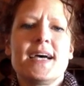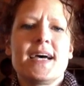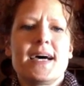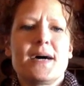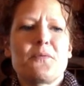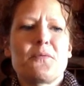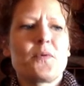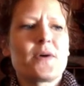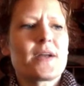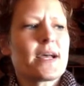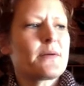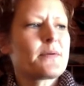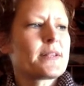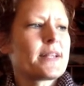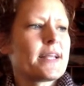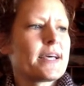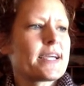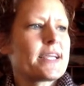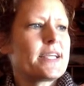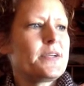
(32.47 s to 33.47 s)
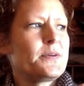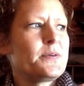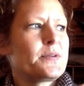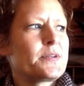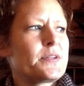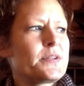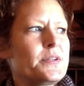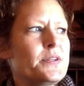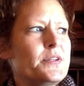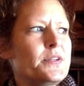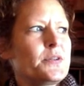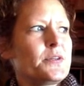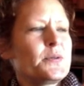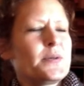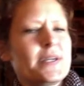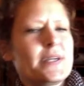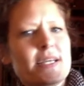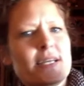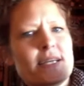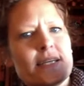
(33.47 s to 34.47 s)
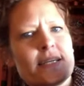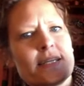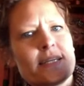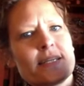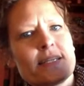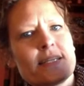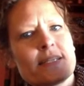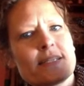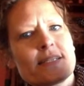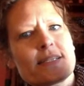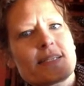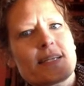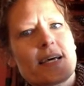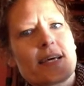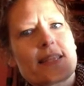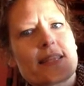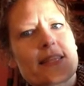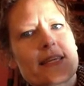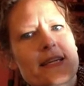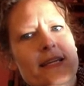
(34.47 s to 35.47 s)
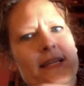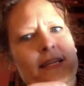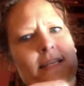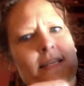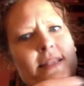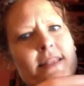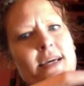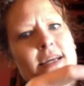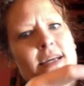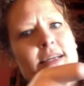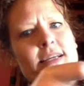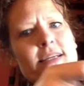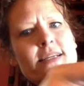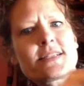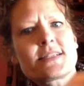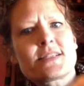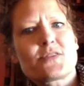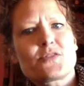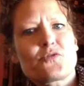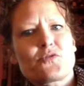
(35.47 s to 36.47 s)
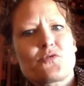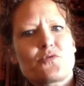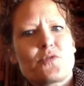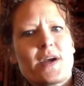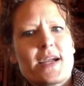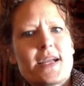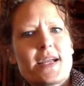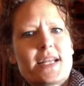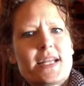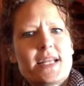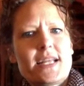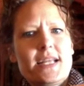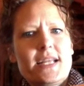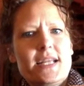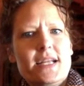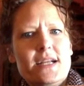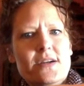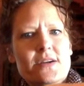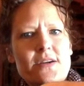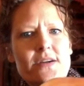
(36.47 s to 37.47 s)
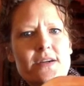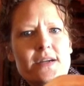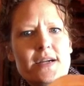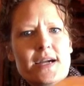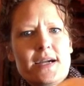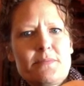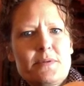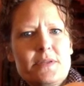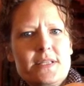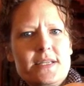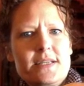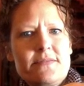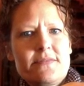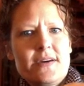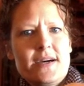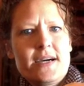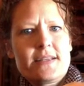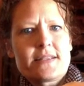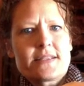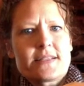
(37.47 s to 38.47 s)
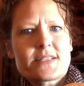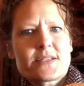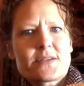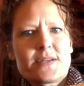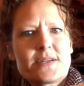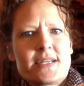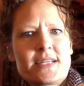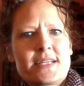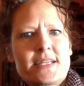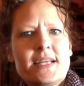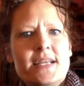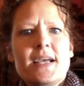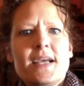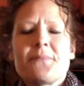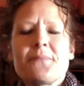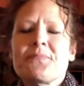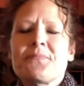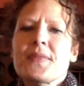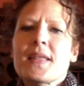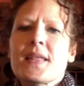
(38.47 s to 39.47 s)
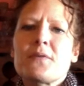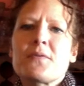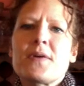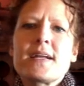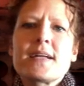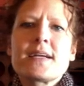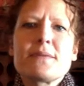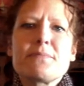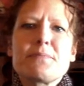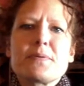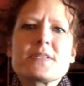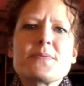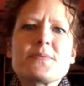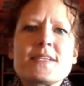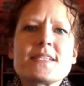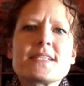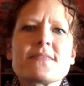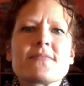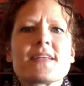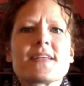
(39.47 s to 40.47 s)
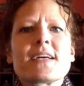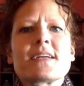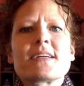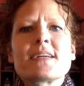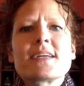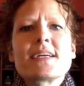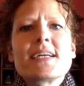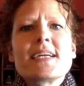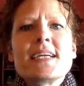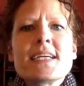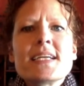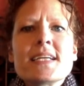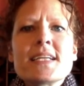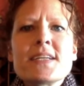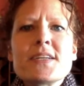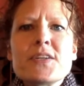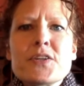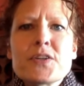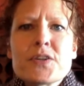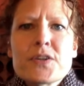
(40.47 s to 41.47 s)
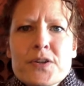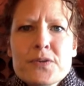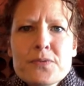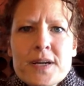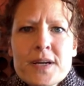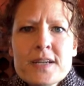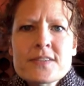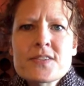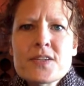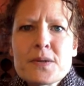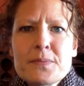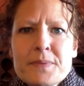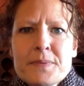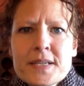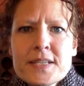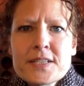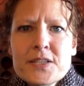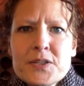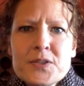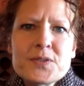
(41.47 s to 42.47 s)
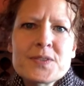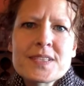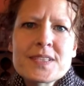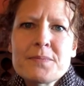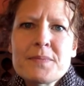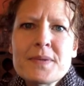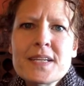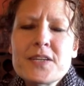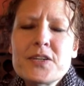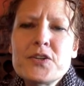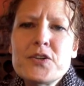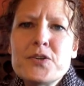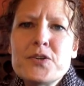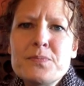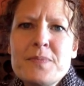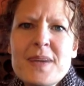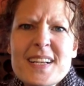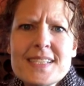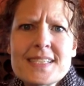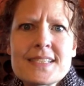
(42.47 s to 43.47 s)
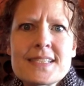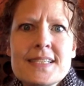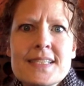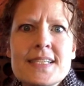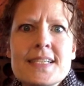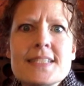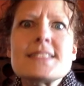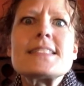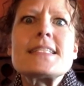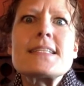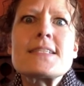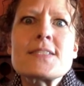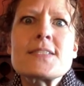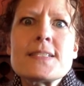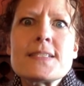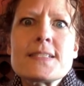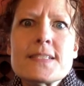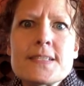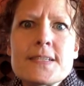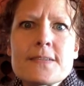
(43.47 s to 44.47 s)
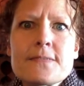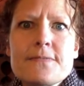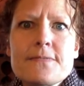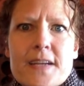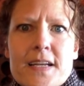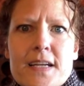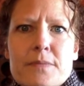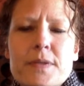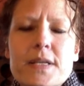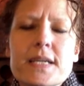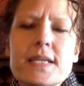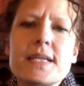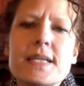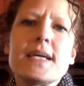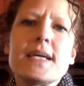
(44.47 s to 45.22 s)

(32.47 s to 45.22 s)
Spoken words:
what I would like you to do is a thing that is right here, I believe, on the screen. Writing a persuasive letter in your writer's notebook to somebody who makes the decisions in your family.